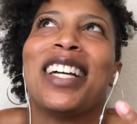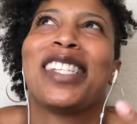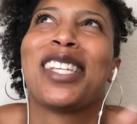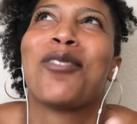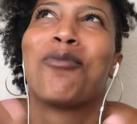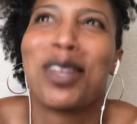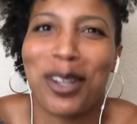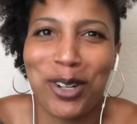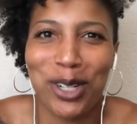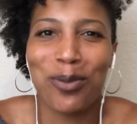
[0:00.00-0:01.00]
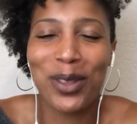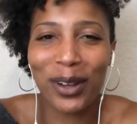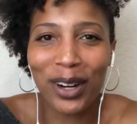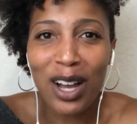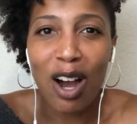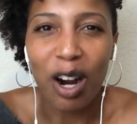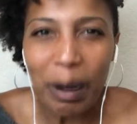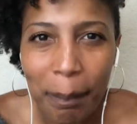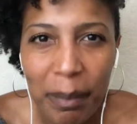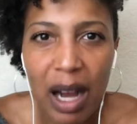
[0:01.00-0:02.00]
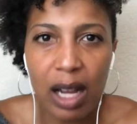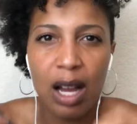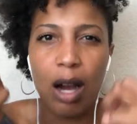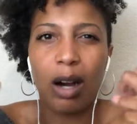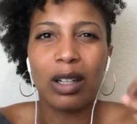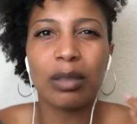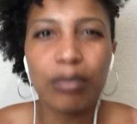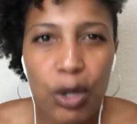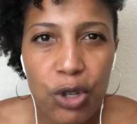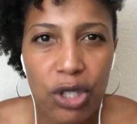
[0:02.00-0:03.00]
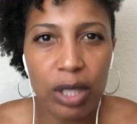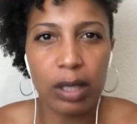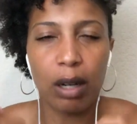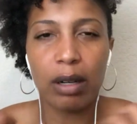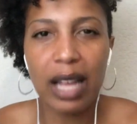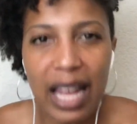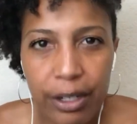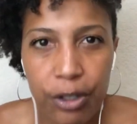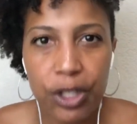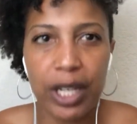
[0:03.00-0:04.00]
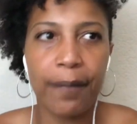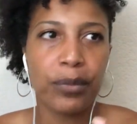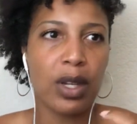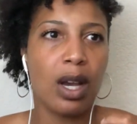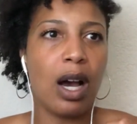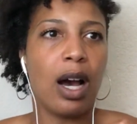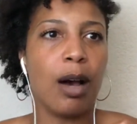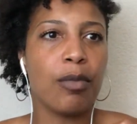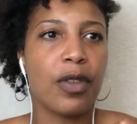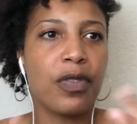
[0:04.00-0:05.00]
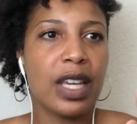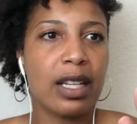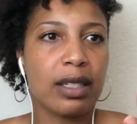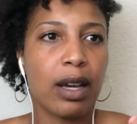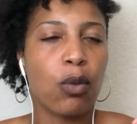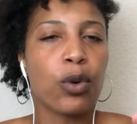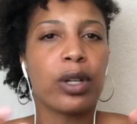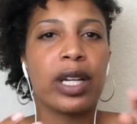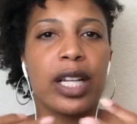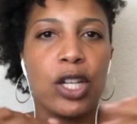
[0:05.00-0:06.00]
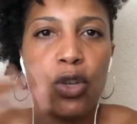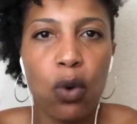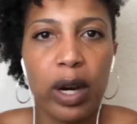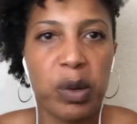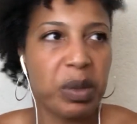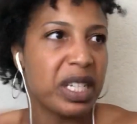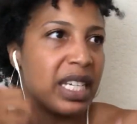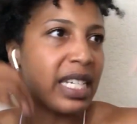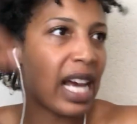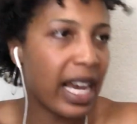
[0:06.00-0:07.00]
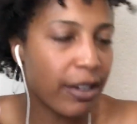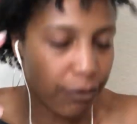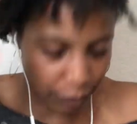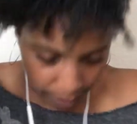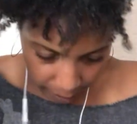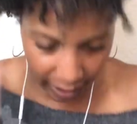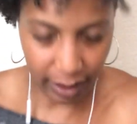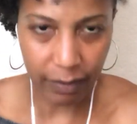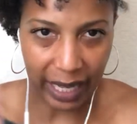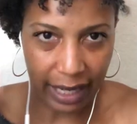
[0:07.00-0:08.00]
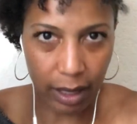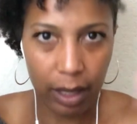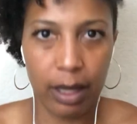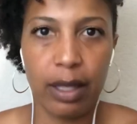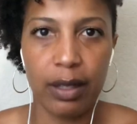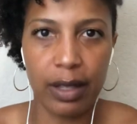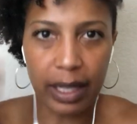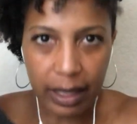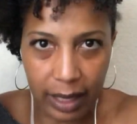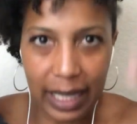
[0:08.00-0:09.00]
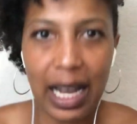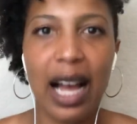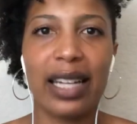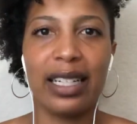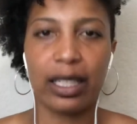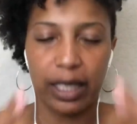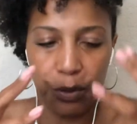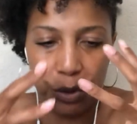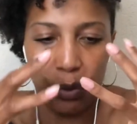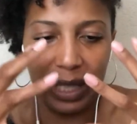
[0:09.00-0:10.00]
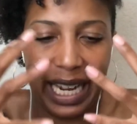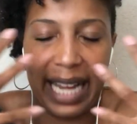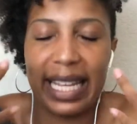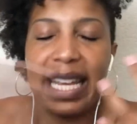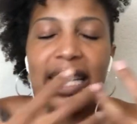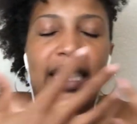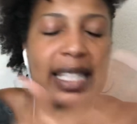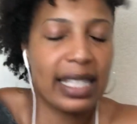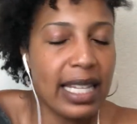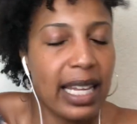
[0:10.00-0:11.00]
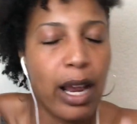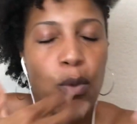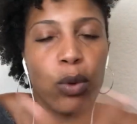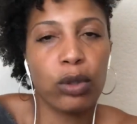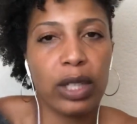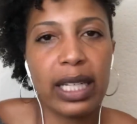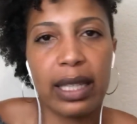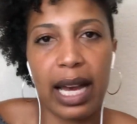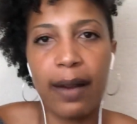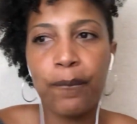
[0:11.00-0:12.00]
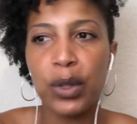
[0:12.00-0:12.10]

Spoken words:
Sit with our shit, with our muck, our emotions, our energy, the things that we're ignoring, we're denying from like the God in us. Like we're like, I can't see that, I won't look at that.